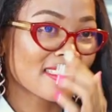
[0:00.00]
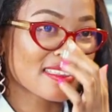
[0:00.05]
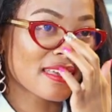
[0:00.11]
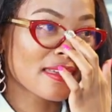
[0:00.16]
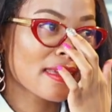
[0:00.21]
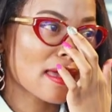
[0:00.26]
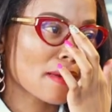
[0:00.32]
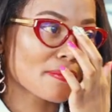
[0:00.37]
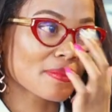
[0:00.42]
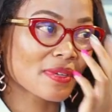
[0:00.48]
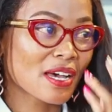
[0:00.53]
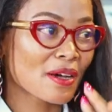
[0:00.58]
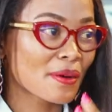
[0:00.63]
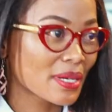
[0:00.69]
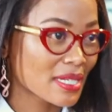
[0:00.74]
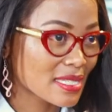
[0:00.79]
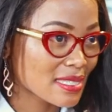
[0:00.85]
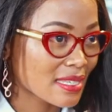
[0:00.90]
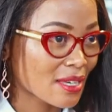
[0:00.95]
they hmm. come
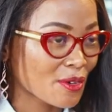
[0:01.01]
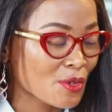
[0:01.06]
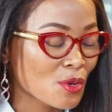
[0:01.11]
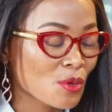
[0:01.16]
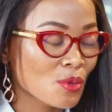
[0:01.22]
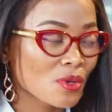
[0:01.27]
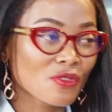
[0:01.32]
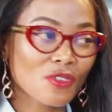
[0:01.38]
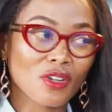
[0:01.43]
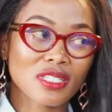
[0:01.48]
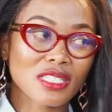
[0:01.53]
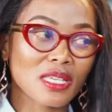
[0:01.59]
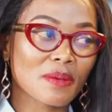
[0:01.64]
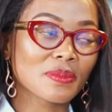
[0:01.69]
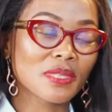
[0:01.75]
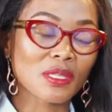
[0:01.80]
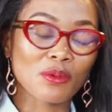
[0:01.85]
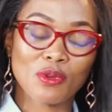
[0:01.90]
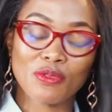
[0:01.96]
now and say no, we've got hmm.
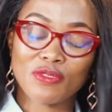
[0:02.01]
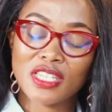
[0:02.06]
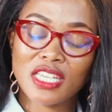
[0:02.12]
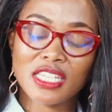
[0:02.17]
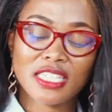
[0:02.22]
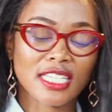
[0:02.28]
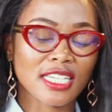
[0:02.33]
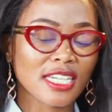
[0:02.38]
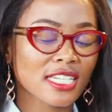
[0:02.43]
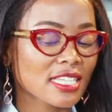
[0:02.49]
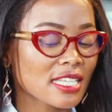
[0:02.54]
something. We've tested